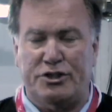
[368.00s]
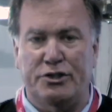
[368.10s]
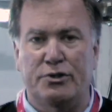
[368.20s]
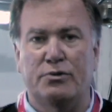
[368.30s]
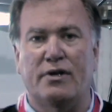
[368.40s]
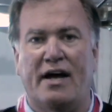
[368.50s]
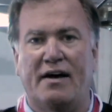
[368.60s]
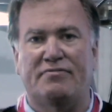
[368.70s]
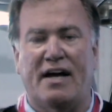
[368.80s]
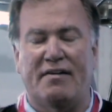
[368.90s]
shoe, they
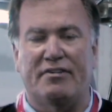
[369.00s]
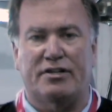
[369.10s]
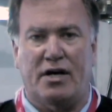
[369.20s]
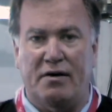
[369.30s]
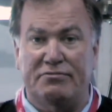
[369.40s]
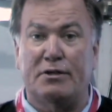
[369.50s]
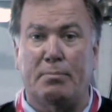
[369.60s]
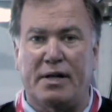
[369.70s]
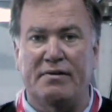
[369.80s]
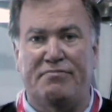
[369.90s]
have to have it
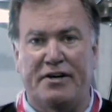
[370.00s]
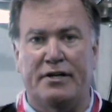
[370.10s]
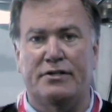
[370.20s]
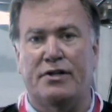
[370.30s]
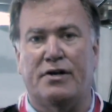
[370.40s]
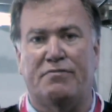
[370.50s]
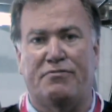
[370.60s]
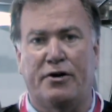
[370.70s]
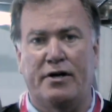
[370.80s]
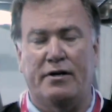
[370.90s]
comfortably fitted to their
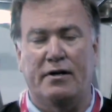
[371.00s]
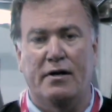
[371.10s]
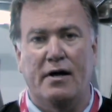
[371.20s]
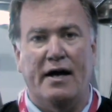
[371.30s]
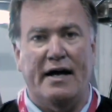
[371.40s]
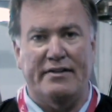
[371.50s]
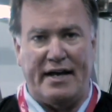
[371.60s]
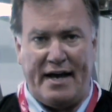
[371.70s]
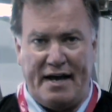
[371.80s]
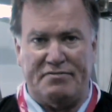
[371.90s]
foot, and
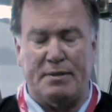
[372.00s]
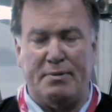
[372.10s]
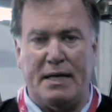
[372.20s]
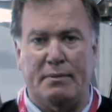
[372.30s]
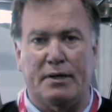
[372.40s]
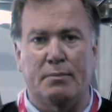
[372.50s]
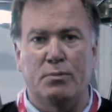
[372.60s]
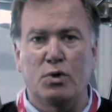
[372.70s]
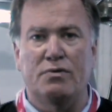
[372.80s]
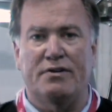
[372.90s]
they have to be able to
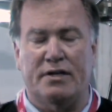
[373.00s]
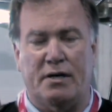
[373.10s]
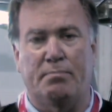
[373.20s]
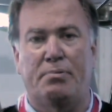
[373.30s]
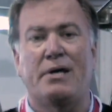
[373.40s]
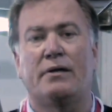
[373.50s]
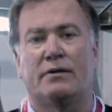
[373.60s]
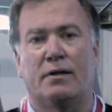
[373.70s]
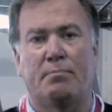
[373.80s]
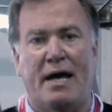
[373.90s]
move and compete
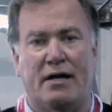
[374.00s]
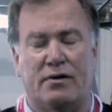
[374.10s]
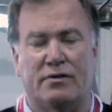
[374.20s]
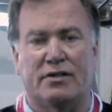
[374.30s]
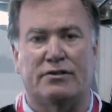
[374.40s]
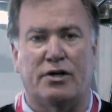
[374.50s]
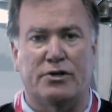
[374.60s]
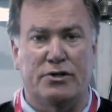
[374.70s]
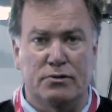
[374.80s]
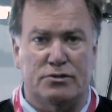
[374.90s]
in the manner that they're
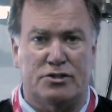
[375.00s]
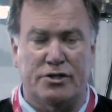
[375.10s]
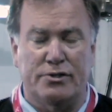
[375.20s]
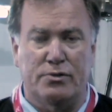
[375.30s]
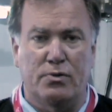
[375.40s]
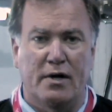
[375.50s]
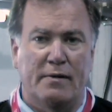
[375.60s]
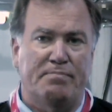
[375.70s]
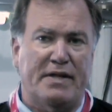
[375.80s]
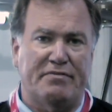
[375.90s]
used to.
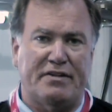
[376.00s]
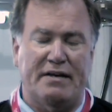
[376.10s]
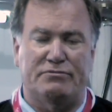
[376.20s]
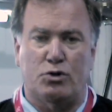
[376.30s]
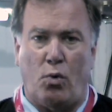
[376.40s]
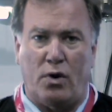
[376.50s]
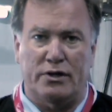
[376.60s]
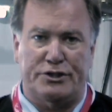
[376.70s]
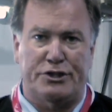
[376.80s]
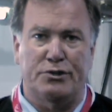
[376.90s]
If they've torn
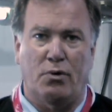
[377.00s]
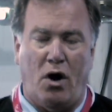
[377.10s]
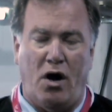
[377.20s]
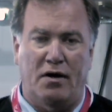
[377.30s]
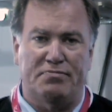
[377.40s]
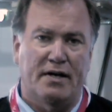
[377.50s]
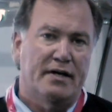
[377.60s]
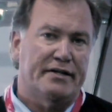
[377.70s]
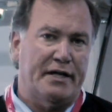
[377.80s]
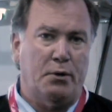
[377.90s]
a shoe off,
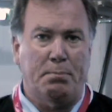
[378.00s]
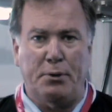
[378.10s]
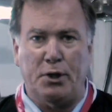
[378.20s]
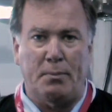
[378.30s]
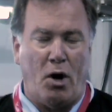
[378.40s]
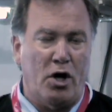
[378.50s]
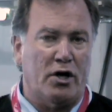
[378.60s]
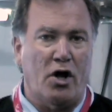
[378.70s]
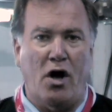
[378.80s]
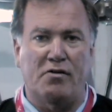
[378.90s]
they don't pull them on
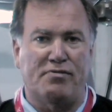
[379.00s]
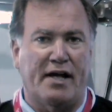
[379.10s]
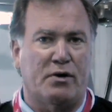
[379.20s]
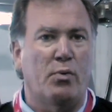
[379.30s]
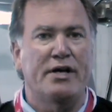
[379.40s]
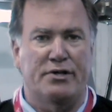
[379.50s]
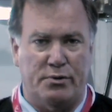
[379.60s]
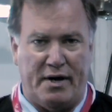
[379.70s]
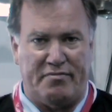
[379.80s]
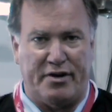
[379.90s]
and off like we
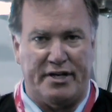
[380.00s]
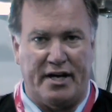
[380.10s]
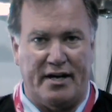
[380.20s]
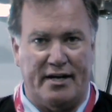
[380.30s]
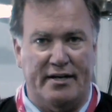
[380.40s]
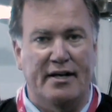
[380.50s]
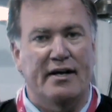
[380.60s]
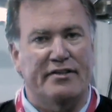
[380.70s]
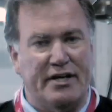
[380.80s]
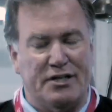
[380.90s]
do every day.
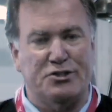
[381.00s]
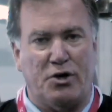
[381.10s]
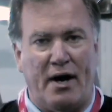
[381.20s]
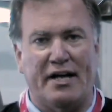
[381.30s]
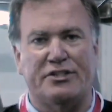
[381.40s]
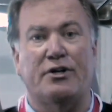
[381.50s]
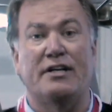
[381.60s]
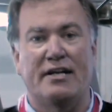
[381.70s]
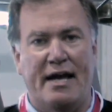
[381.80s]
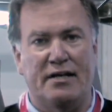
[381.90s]
Theirs are actually
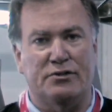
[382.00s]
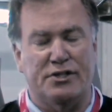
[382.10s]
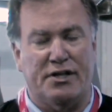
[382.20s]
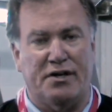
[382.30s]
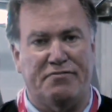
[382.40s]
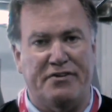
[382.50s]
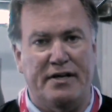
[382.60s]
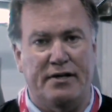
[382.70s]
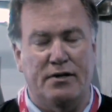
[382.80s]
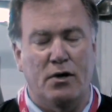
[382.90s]
nailed to their
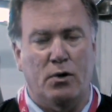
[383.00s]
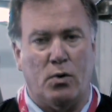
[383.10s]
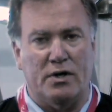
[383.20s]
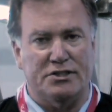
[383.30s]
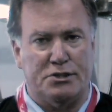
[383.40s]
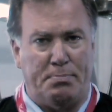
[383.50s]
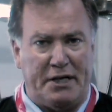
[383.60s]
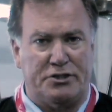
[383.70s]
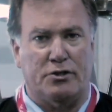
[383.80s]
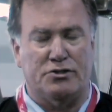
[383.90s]
feet or in
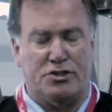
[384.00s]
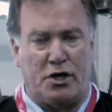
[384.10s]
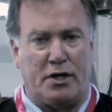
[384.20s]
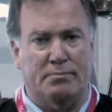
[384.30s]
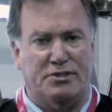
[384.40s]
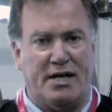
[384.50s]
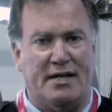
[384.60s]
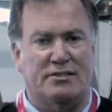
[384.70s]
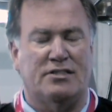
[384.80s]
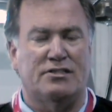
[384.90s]
special
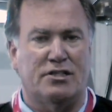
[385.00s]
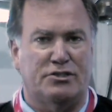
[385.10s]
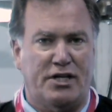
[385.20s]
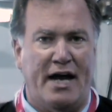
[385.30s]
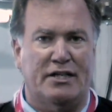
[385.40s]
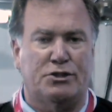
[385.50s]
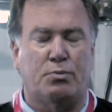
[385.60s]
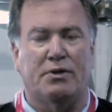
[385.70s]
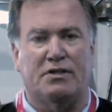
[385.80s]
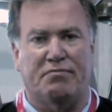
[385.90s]
circumstances attached
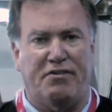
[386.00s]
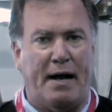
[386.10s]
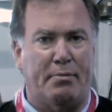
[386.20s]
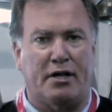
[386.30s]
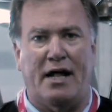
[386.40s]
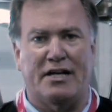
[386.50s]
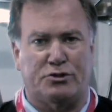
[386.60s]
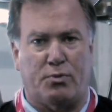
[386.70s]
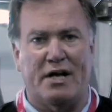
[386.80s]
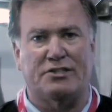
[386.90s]
with the fiberglass
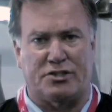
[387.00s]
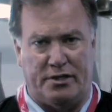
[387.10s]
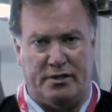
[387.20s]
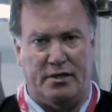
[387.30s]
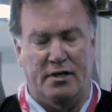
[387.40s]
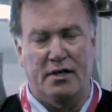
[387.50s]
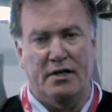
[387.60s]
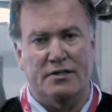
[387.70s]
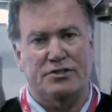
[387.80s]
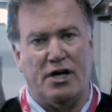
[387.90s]
resin.
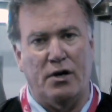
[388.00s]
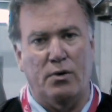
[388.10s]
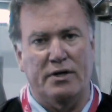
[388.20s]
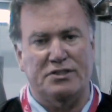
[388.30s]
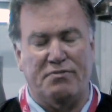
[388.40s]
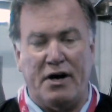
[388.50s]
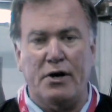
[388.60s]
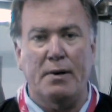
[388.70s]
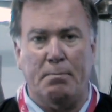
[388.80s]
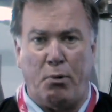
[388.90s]
So it's
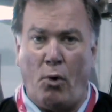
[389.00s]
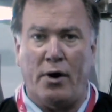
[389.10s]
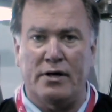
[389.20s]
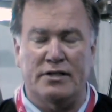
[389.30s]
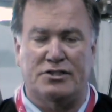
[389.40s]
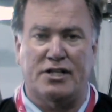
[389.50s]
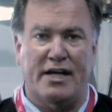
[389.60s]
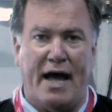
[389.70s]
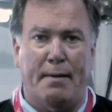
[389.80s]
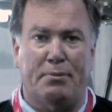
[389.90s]
very important as to
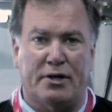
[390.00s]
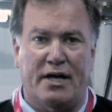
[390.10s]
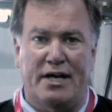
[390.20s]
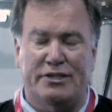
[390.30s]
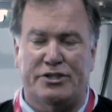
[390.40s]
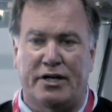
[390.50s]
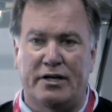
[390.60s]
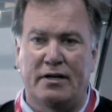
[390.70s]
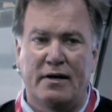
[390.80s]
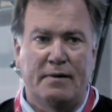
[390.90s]
the
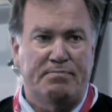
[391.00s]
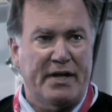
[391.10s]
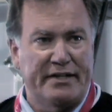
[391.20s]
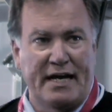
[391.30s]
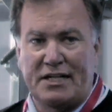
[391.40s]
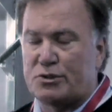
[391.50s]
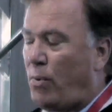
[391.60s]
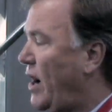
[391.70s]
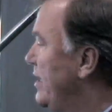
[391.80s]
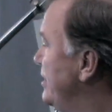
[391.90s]
application, and that's
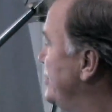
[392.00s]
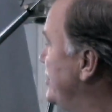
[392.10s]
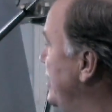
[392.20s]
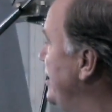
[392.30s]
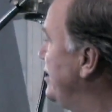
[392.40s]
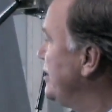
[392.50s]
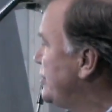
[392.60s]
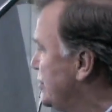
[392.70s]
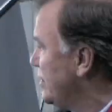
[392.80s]
why you see this